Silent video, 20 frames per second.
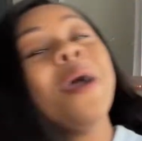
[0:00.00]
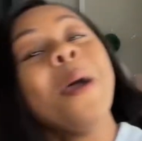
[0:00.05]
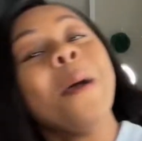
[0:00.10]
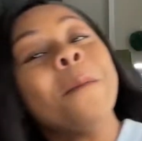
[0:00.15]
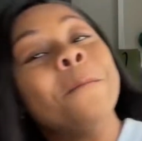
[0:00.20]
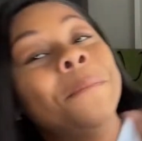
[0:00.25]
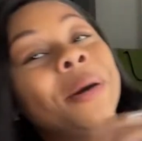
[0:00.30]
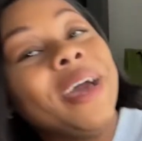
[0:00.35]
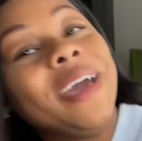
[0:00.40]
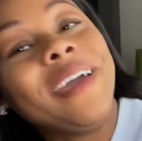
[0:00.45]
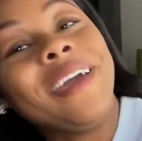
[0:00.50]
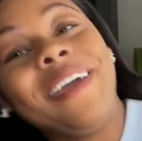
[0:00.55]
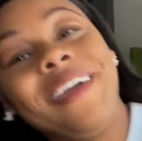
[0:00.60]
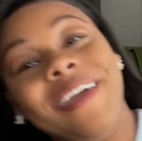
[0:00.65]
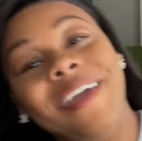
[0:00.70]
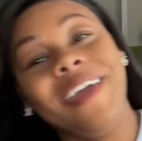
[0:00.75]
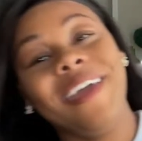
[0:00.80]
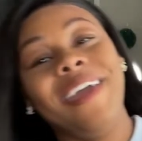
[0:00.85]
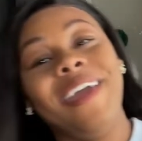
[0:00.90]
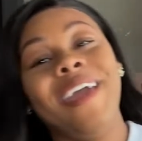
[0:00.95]
But
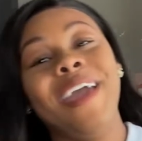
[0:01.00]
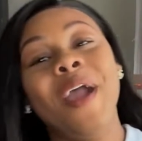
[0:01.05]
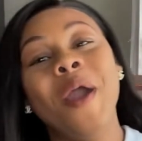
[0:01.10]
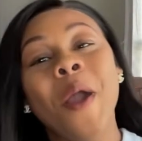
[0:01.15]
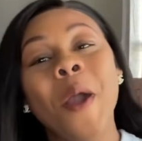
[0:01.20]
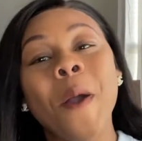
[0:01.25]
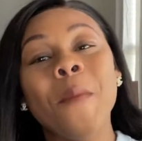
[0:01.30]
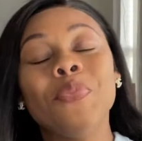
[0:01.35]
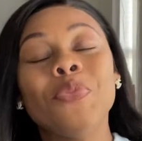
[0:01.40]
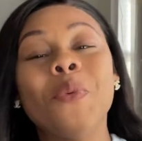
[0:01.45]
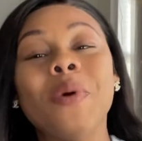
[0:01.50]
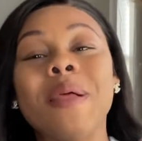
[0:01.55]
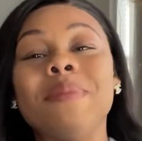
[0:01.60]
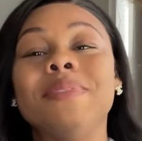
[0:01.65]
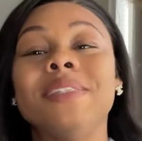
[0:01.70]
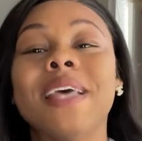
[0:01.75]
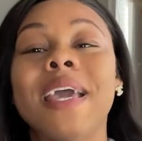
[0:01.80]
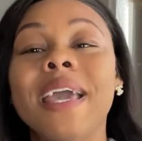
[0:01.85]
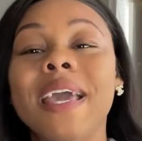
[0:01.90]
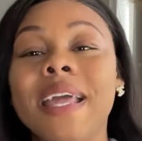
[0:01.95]
what I'm
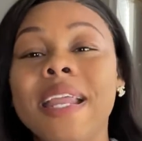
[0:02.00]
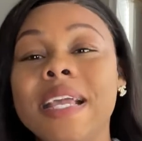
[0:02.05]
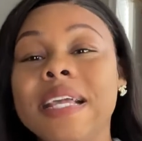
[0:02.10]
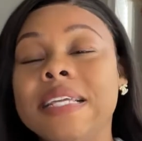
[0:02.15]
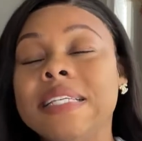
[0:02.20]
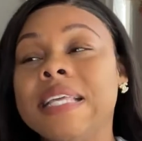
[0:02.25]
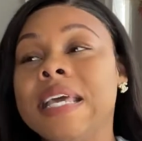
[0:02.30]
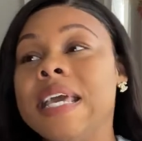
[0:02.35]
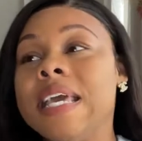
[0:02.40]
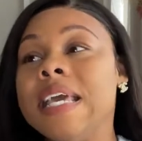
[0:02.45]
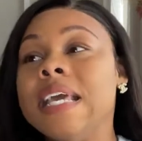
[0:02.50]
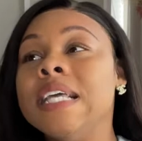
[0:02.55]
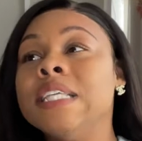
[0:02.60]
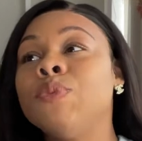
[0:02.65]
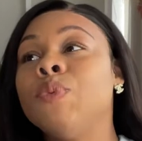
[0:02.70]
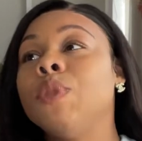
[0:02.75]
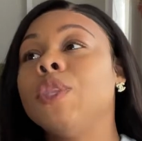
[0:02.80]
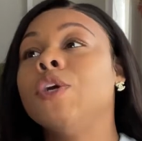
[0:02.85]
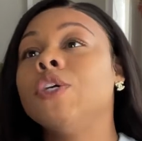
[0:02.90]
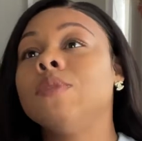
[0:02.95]
saying is
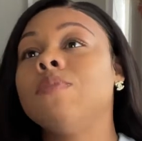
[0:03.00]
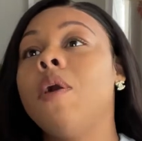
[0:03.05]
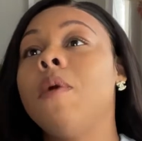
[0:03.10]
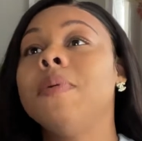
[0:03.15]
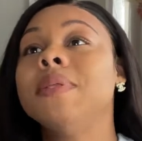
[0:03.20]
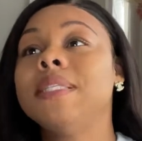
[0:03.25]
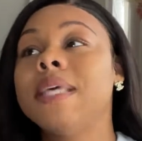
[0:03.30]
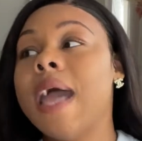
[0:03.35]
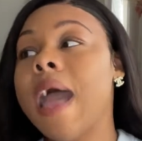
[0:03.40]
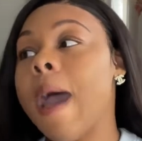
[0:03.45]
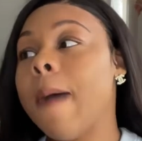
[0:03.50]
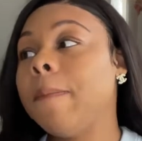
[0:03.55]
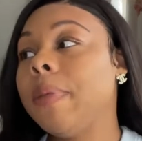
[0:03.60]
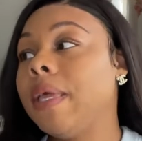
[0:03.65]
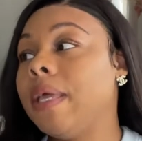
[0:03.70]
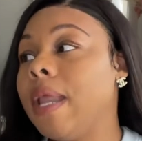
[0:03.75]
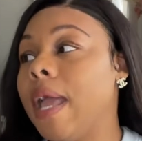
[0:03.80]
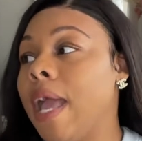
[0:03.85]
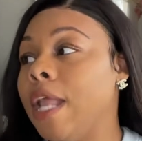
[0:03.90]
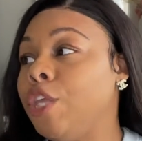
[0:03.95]
when those moments
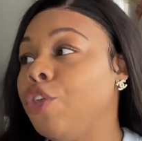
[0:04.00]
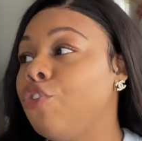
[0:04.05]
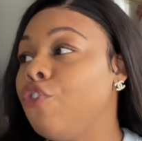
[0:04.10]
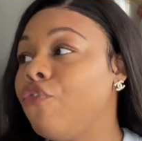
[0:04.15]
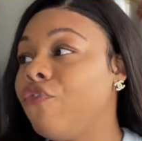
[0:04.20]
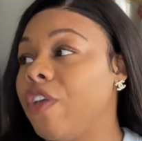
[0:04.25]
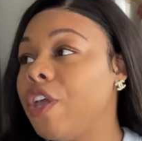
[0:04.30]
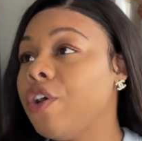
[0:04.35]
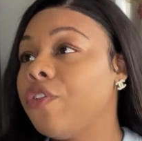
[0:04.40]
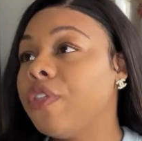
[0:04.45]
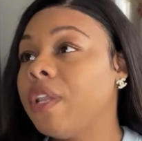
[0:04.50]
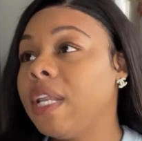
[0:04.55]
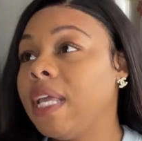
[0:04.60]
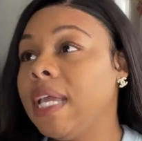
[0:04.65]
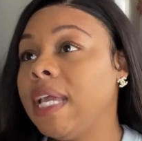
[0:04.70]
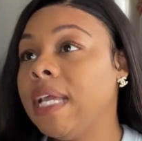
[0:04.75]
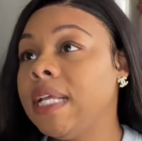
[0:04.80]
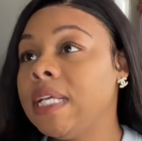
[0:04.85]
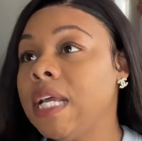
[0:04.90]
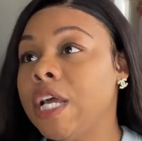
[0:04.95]
happen and you feel the
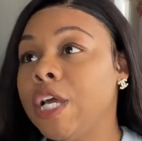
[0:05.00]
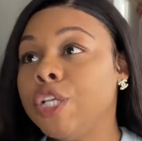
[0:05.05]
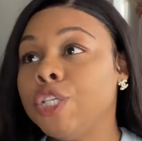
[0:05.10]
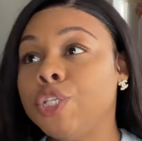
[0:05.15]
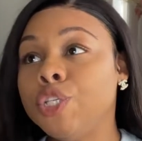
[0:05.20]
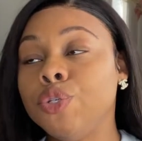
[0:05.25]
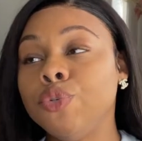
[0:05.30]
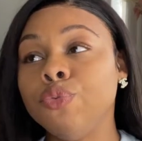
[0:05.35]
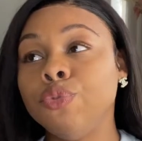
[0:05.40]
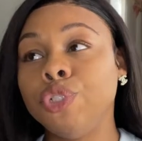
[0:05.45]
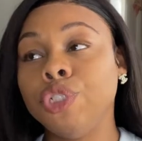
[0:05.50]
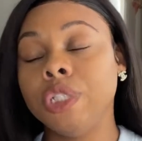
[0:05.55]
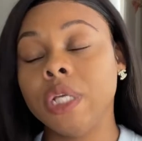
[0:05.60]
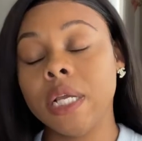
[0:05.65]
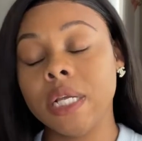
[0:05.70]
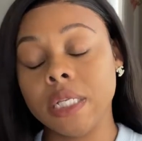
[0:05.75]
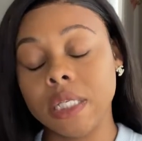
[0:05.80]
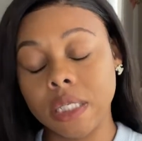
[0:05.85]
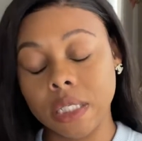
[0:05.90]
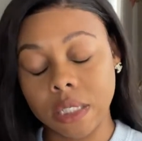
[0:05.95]
need to
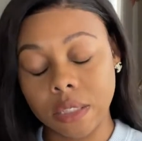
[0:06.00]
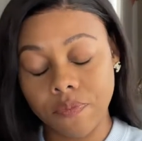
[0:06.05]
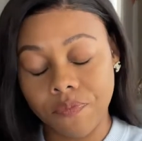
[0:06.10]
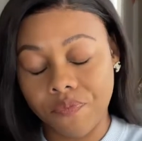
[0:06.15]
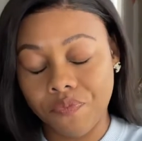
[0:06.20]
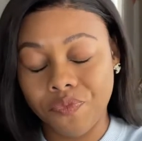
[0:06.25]
just